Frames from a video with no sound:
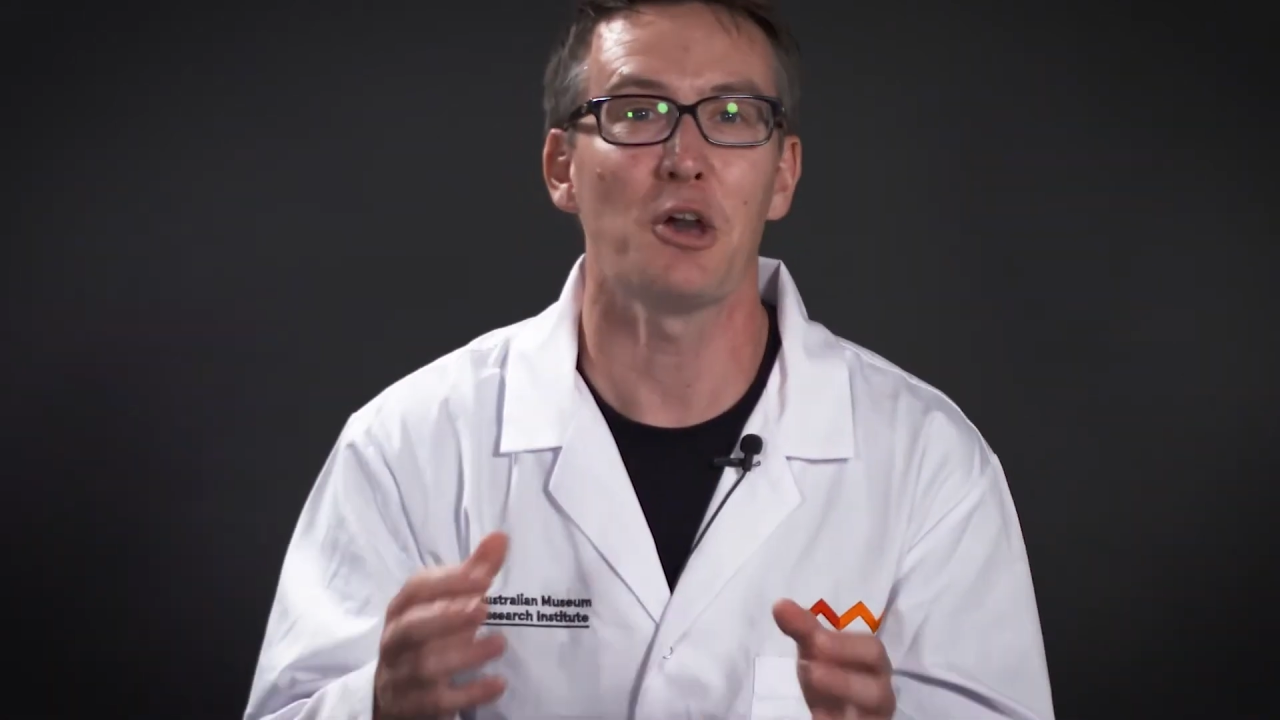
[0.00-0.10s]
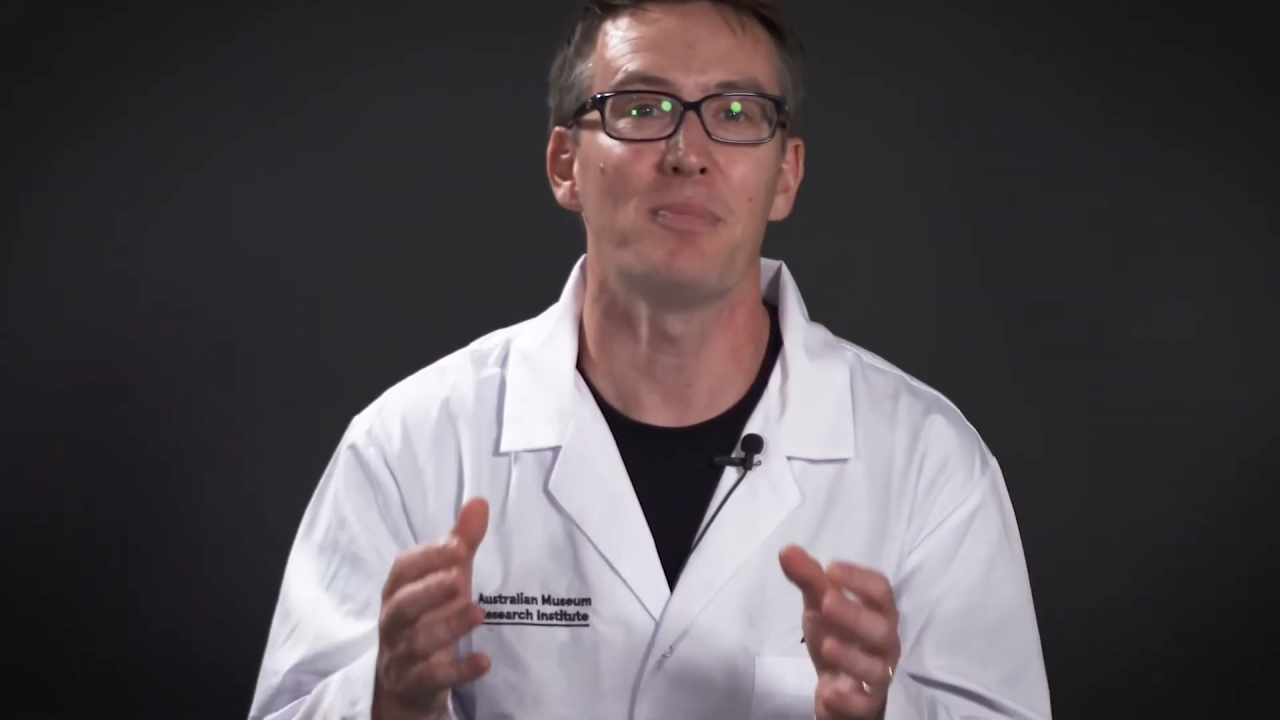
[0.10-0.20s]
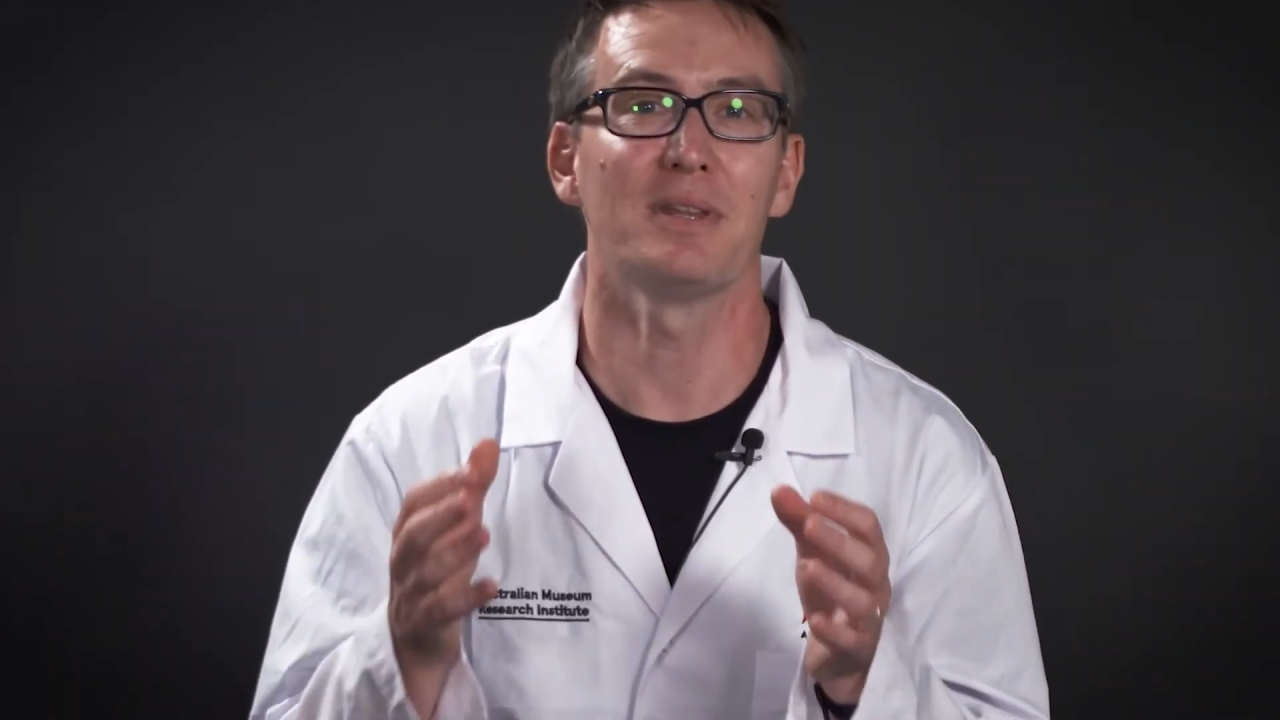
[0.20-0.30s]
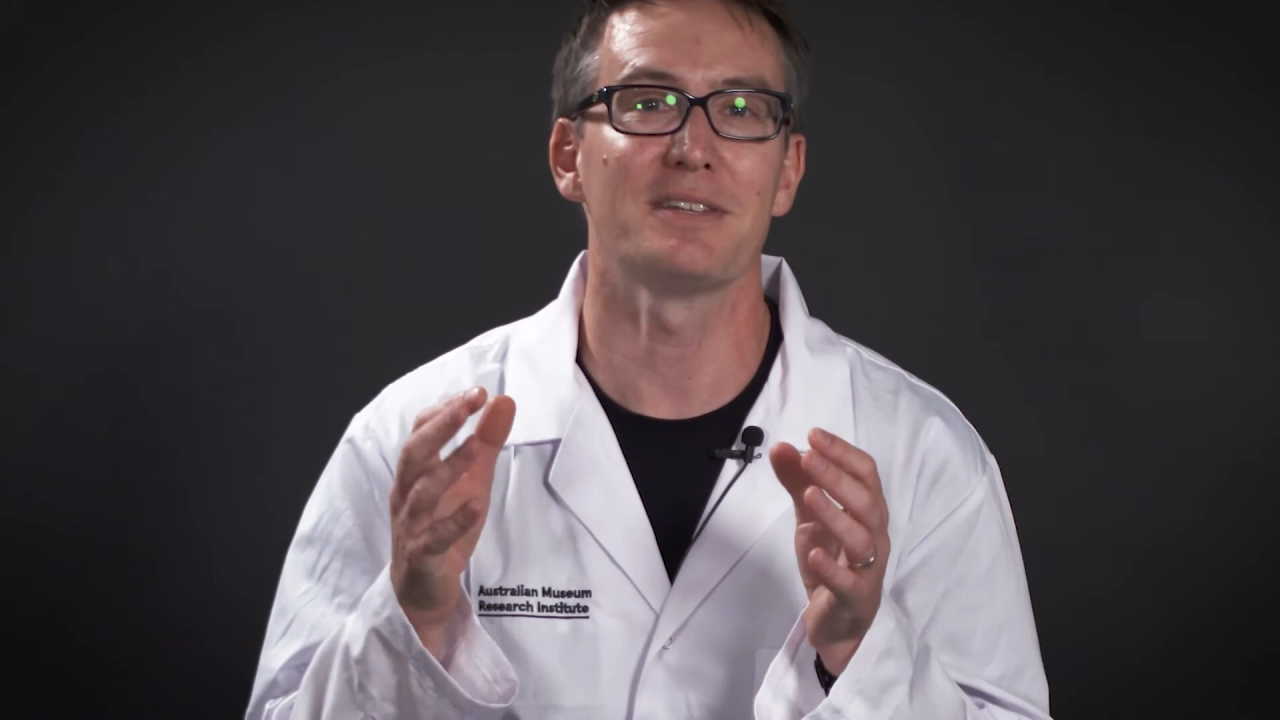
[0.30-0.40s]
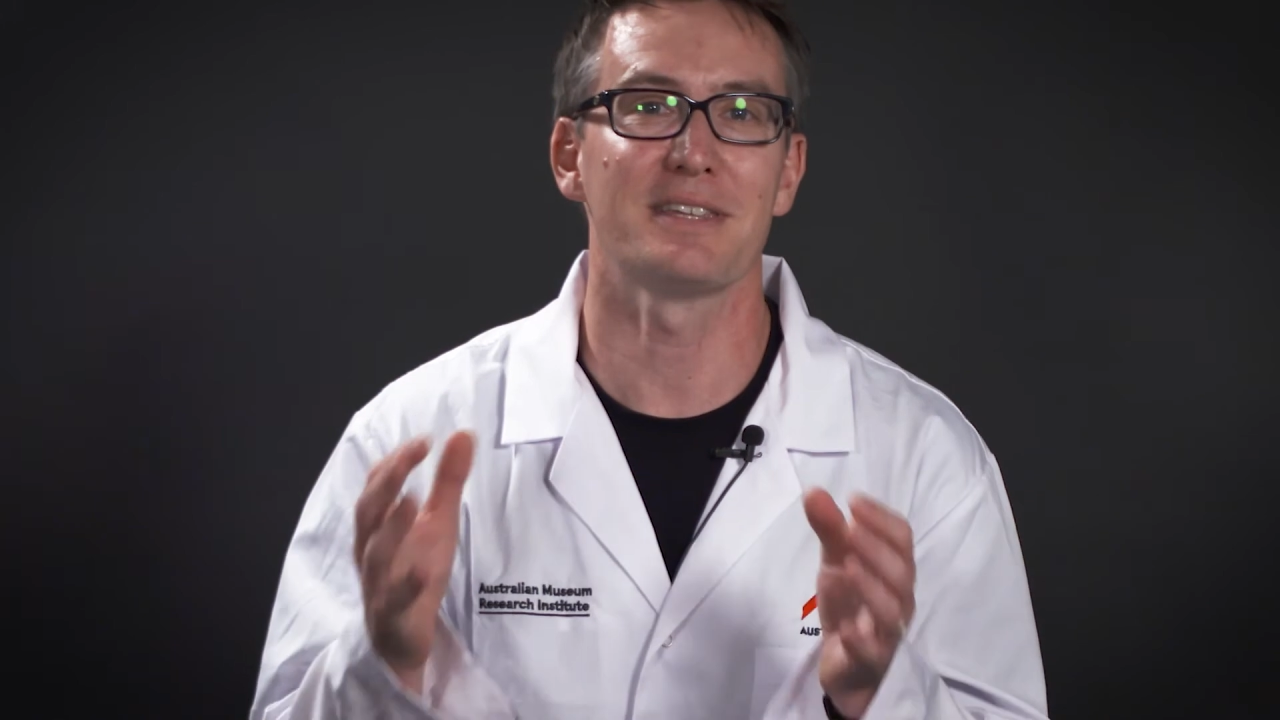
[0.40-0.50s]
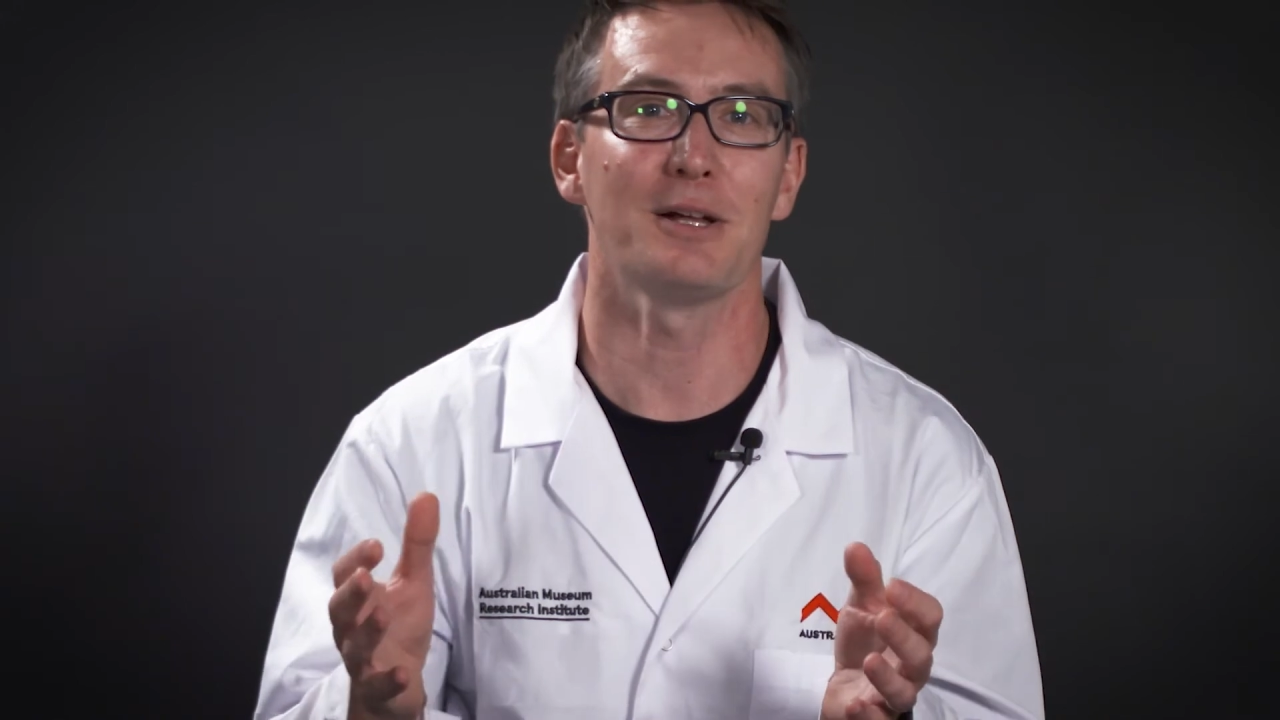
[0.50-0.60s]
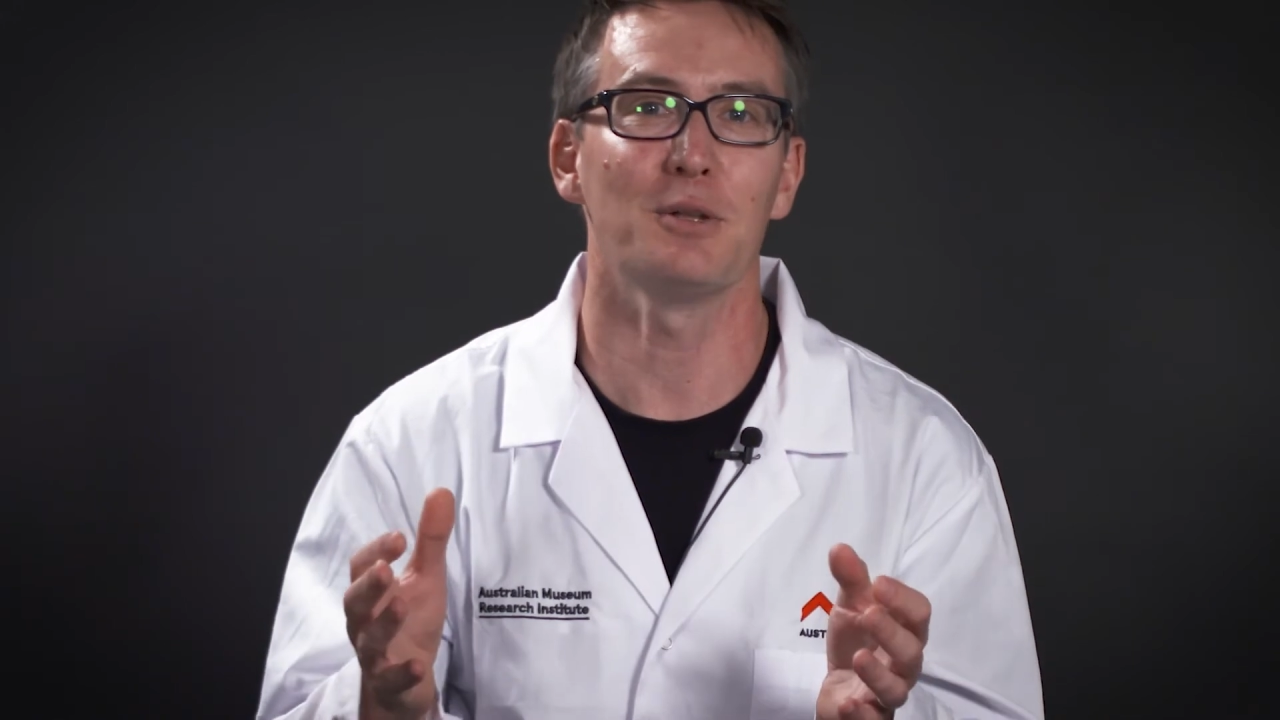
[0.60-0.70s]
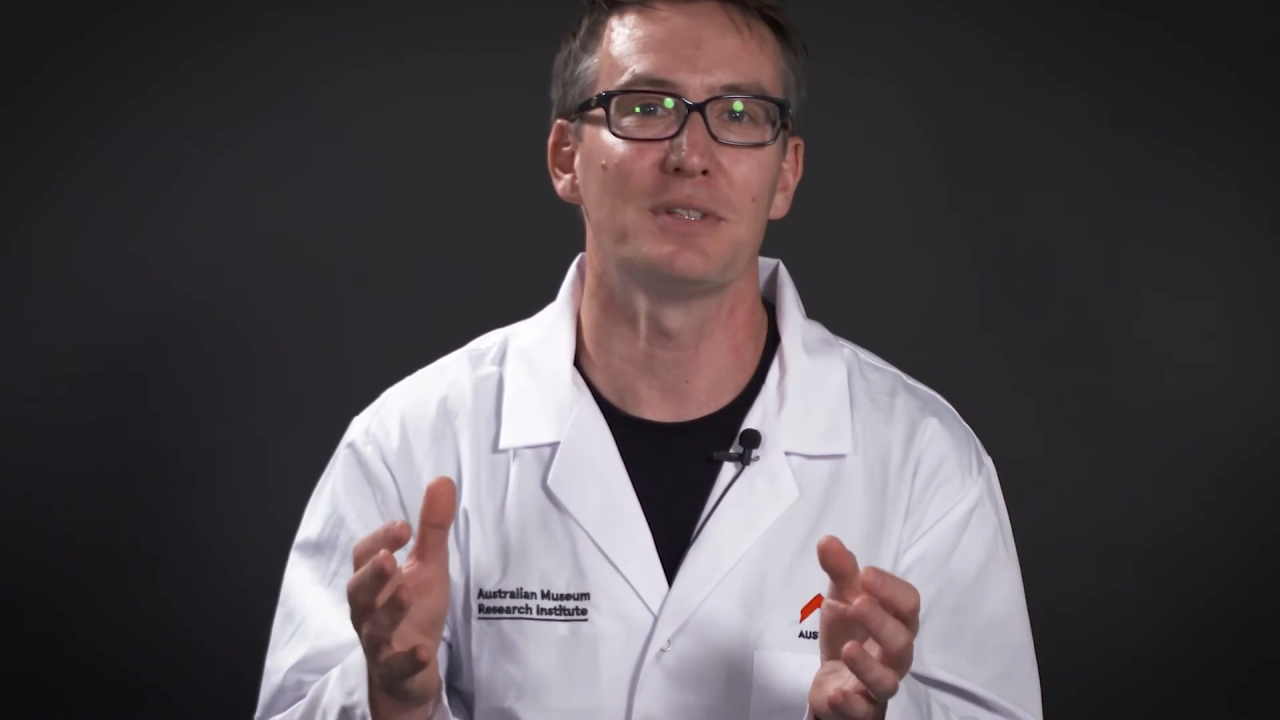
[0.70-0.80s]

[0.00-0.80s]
open a cell